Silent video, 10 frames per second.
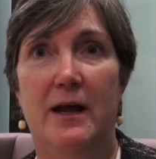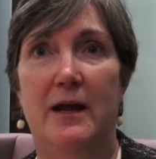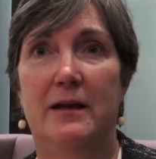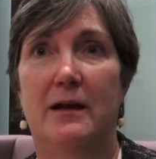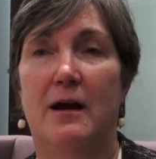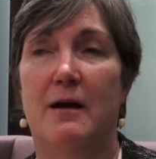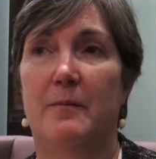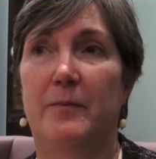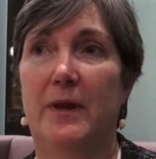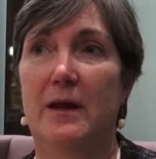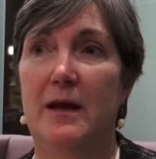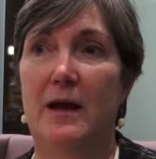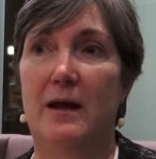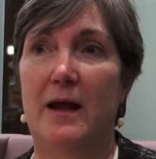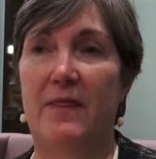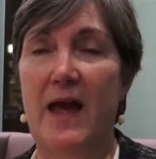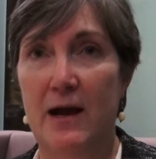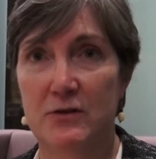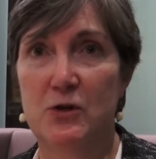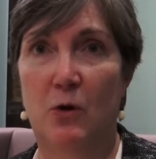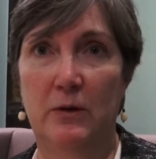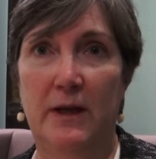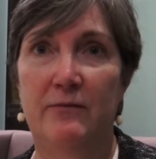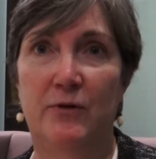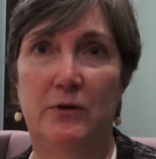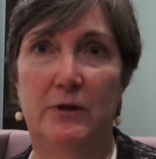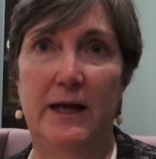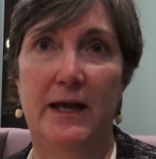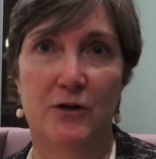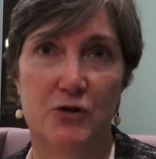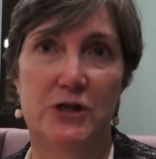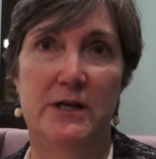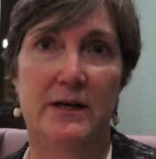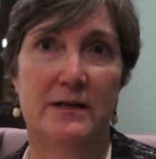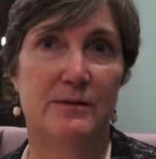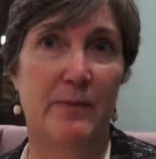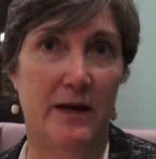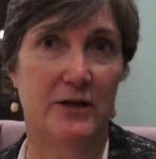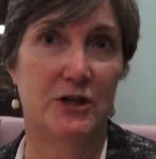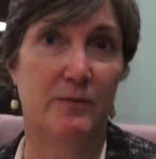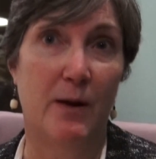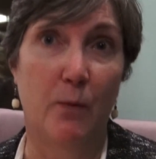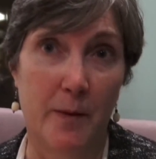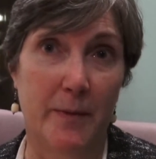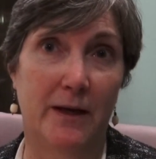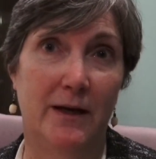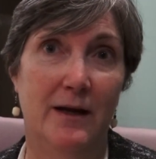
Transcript: And at the household level, energy is managed by women.